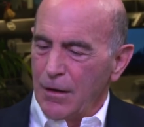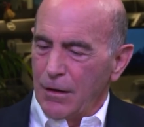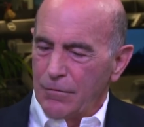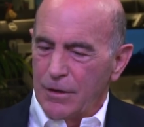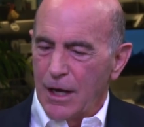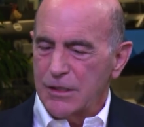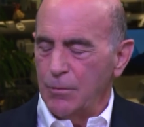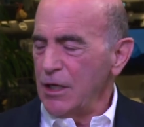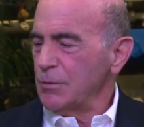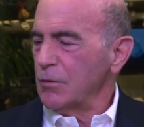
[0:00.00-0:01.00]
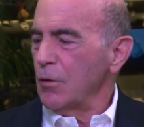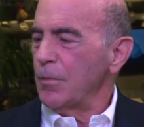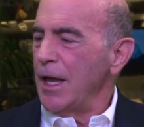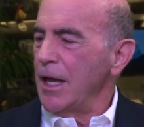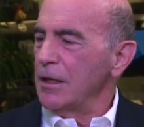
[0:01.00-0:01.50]
of the asset management
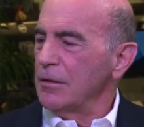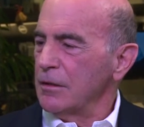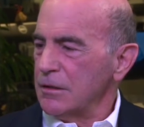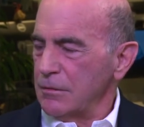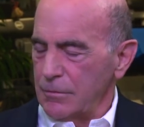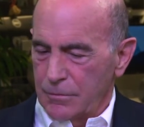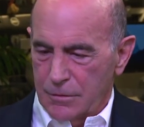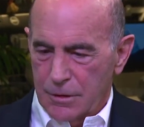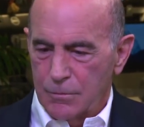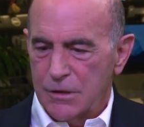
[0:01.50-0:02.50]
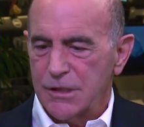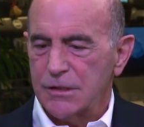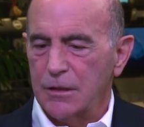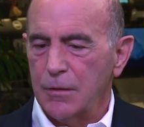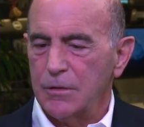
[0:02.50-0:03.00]
group, and
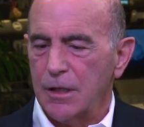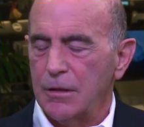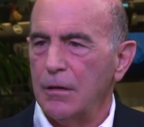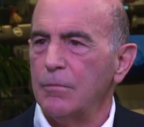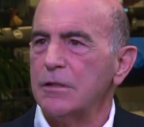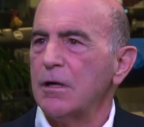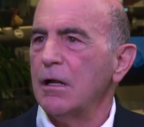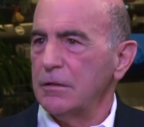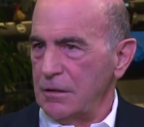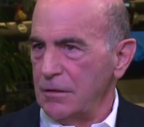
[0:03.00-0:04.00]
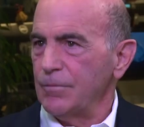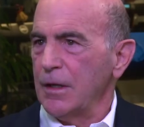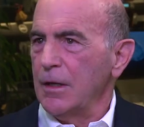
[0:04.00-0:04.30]
assistant comes and said, uh, Mr. Holland, uh,